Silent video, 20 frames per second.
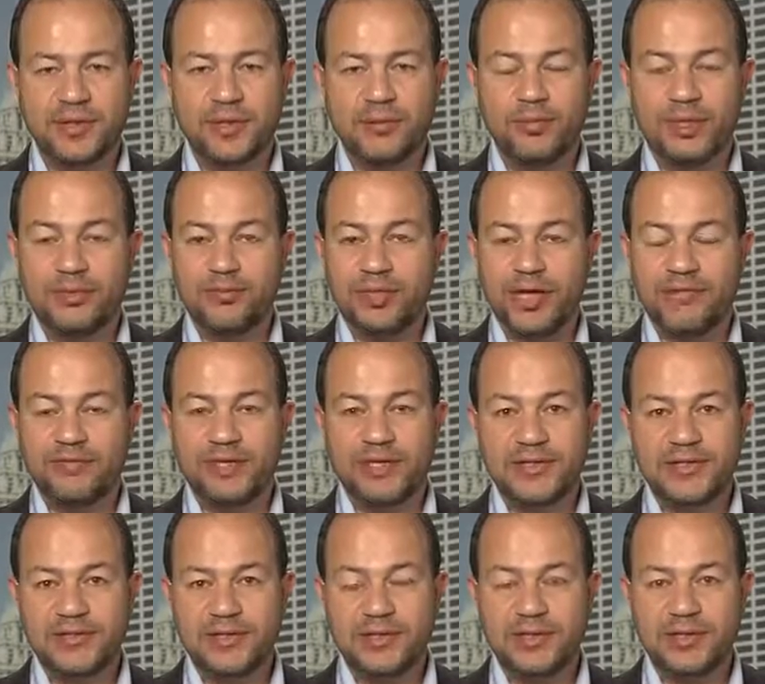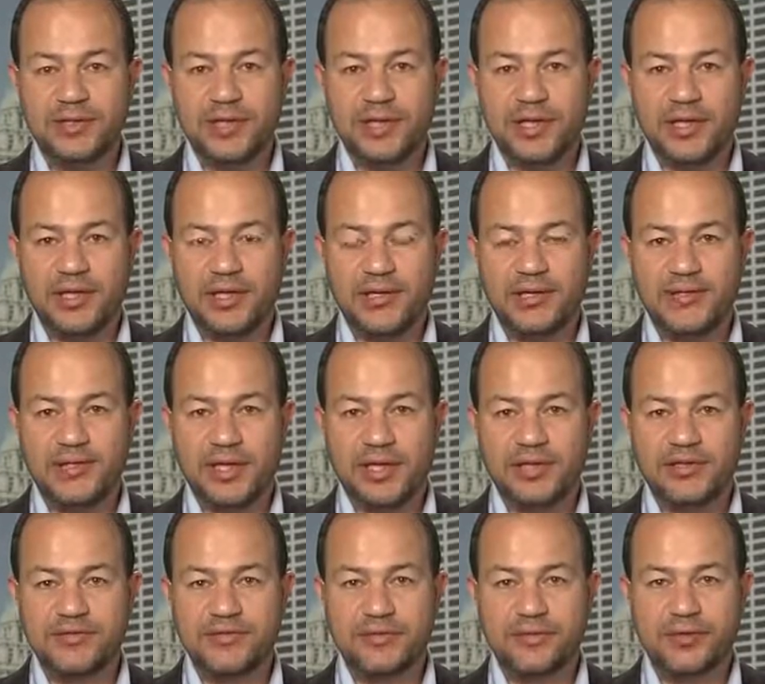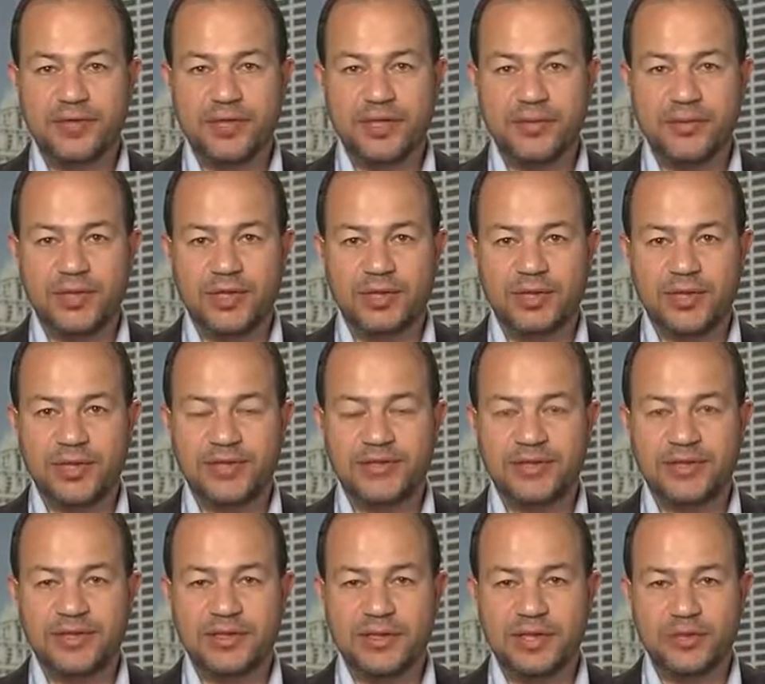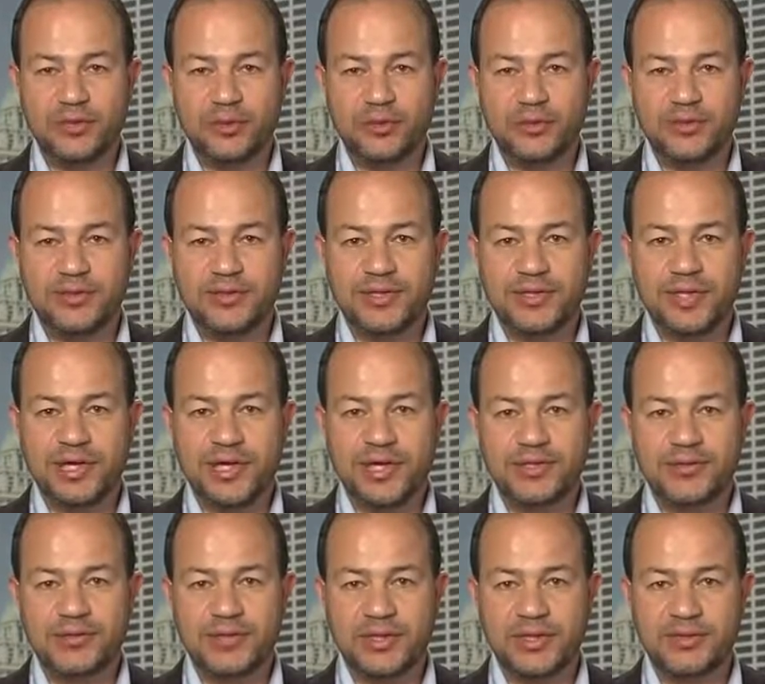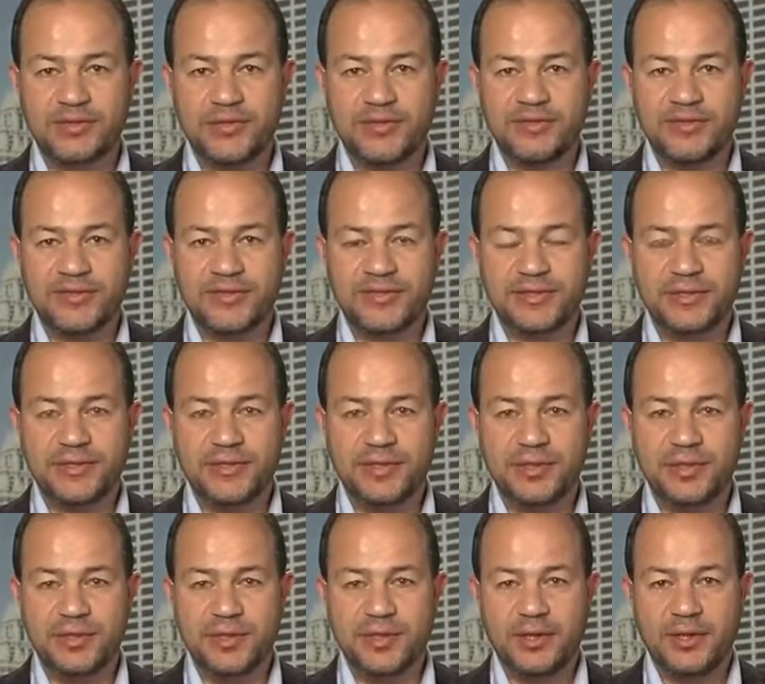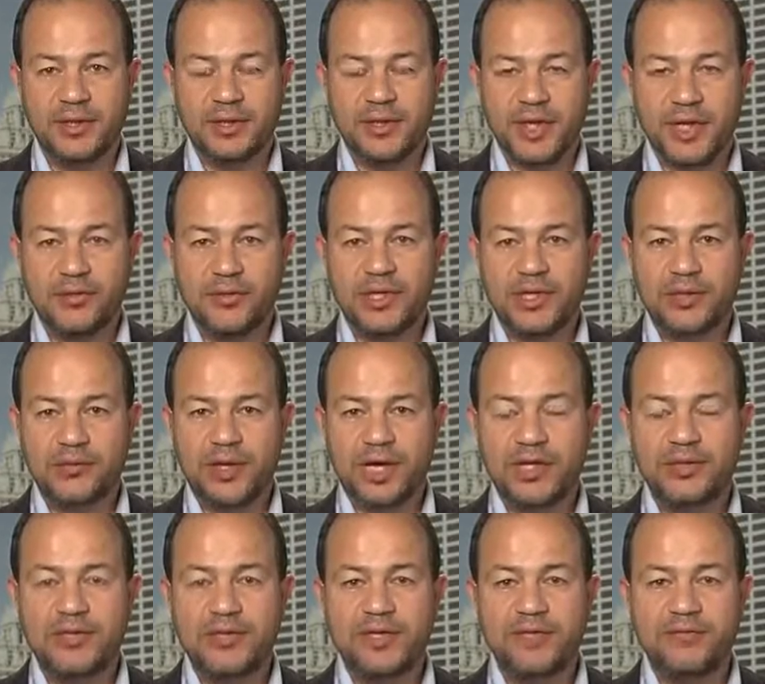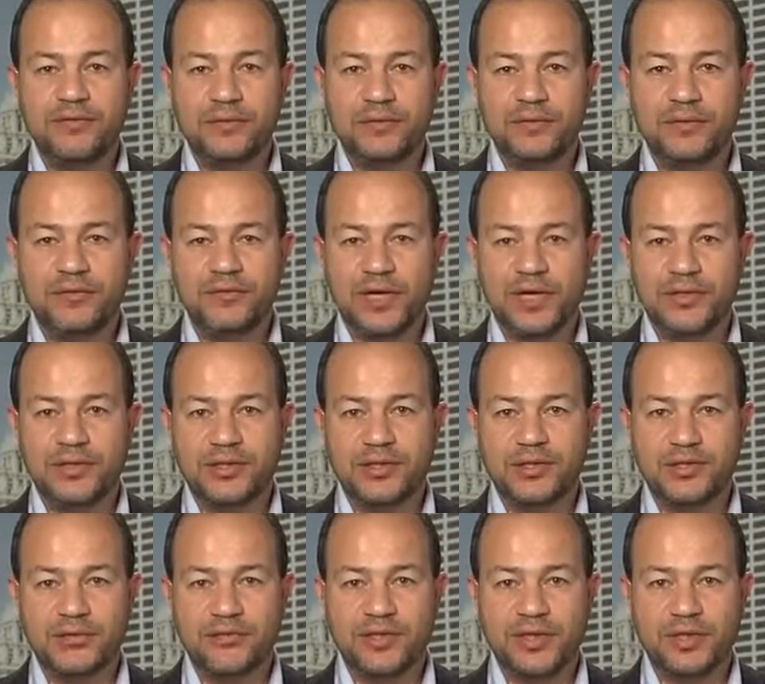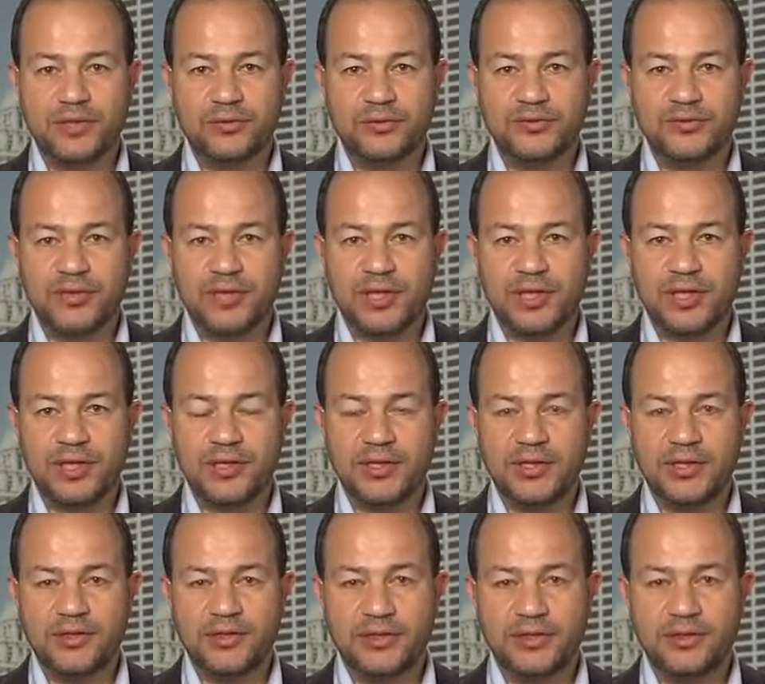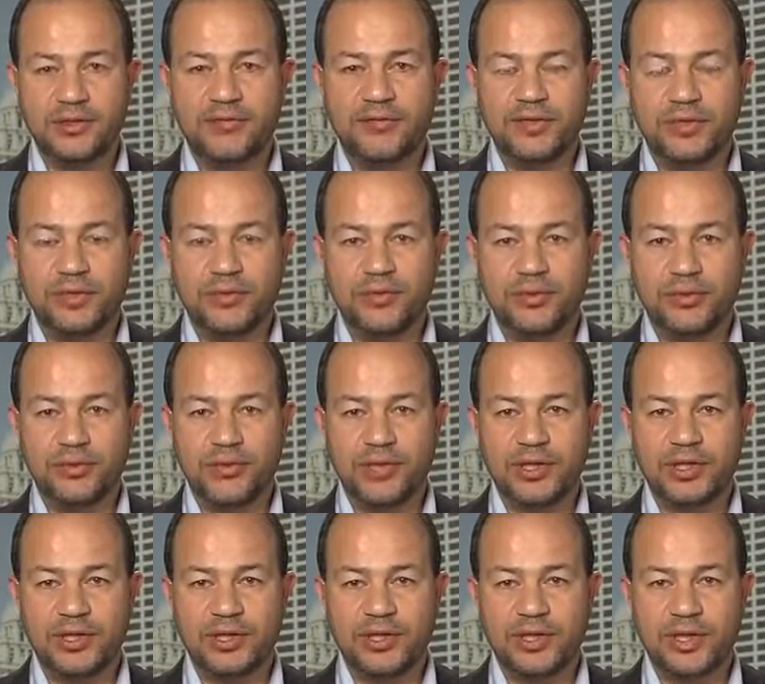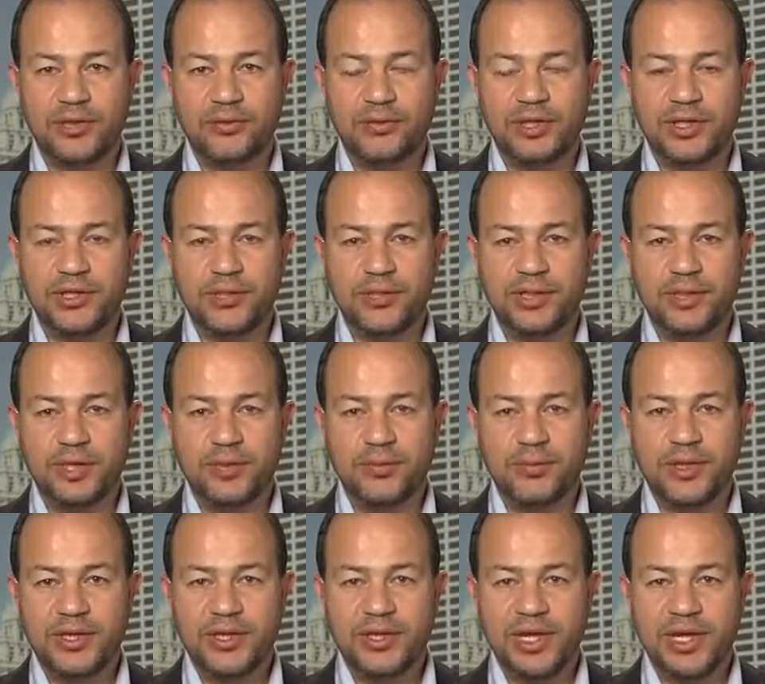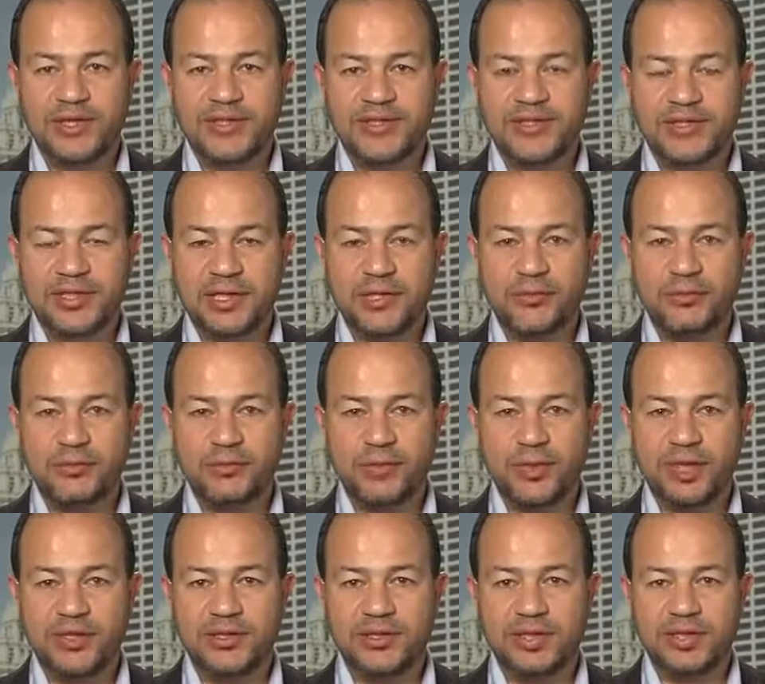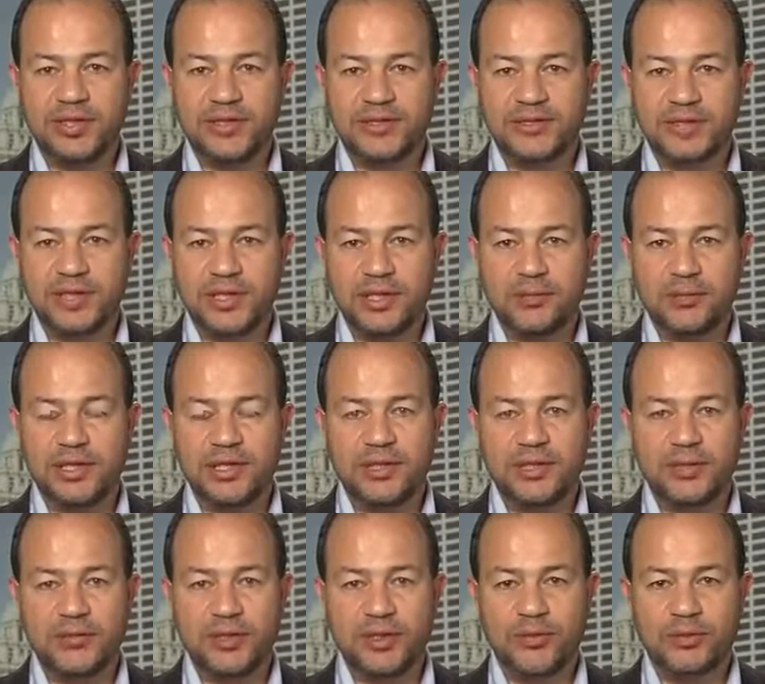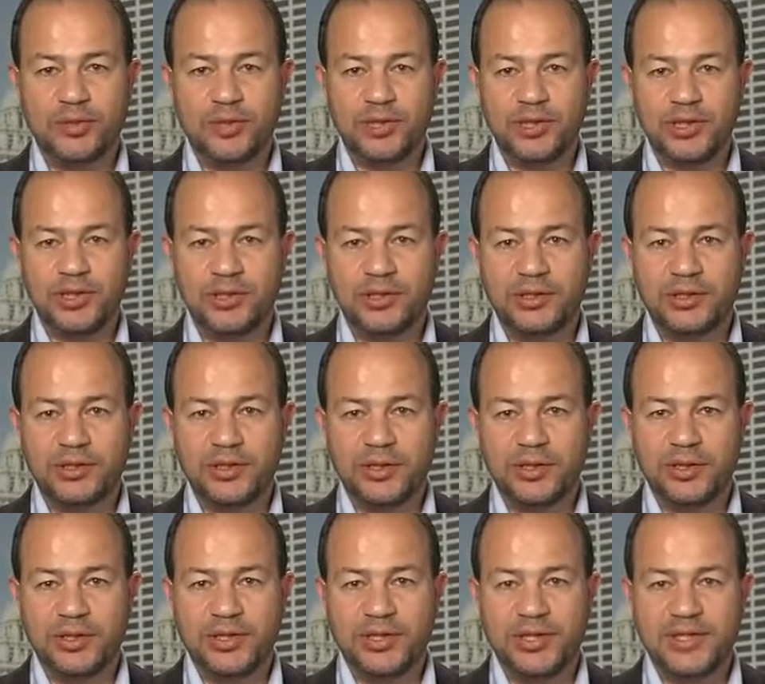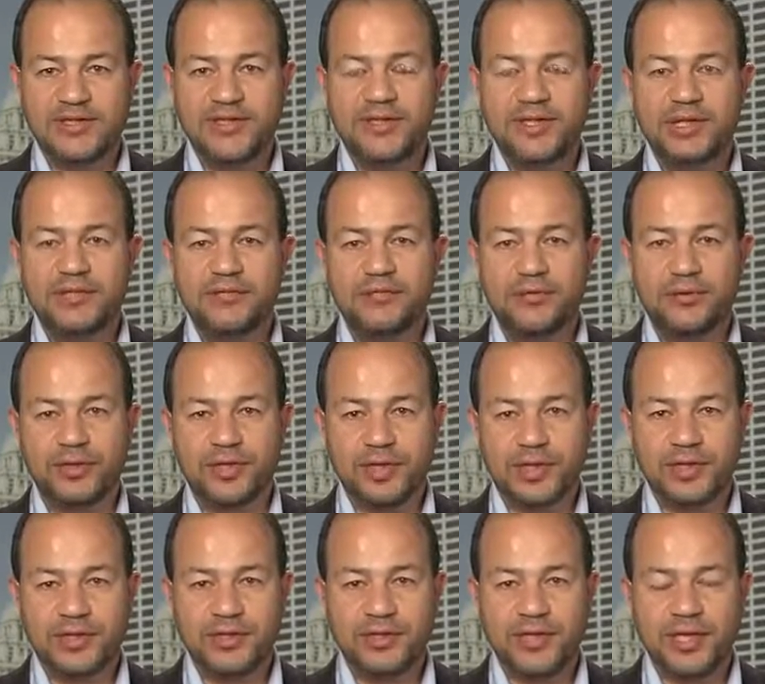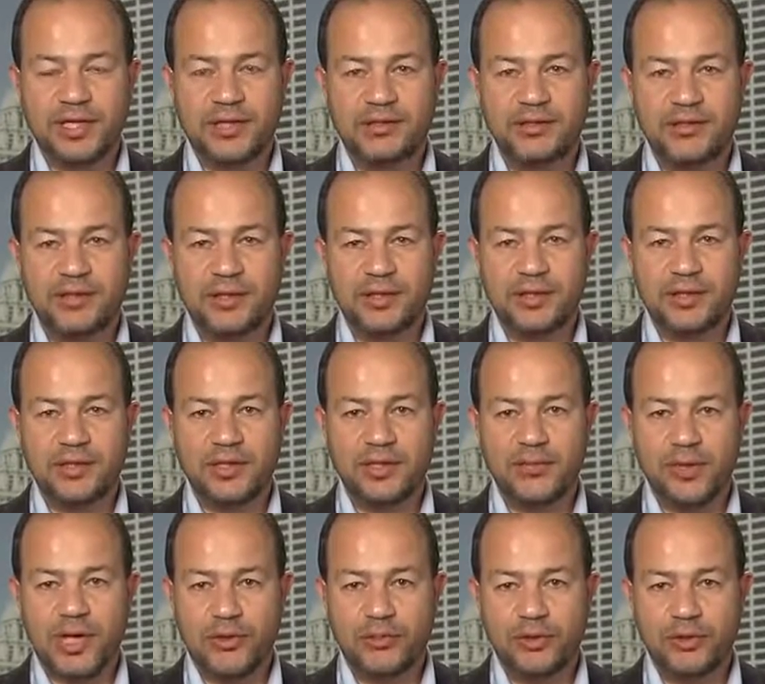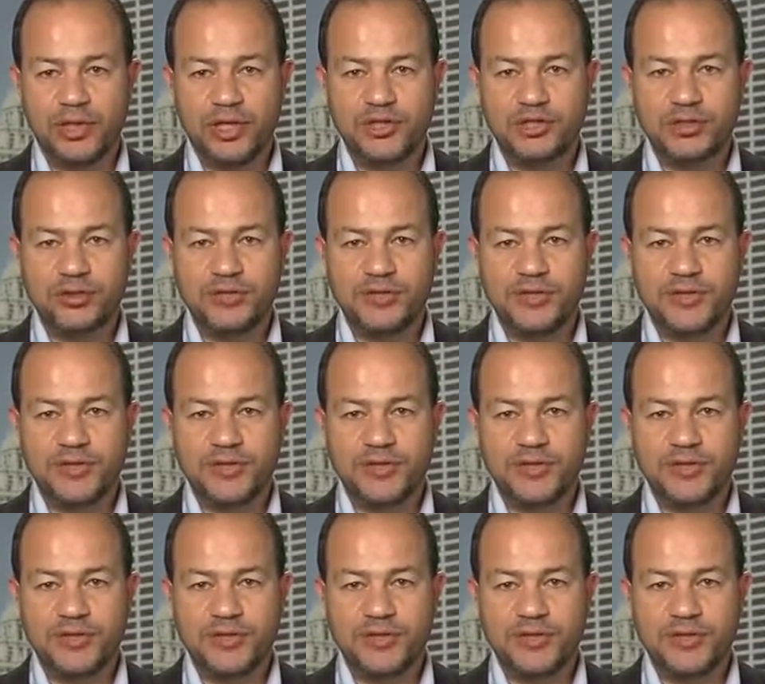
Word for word: But we have not seen any signs for them, at least in the neighborhoods and the hospitals we visited. Now, there might be few fighters of al-Nusra in the city of Aleppo and around it, but that's not what is keeping the people in. Let's not forget that the population of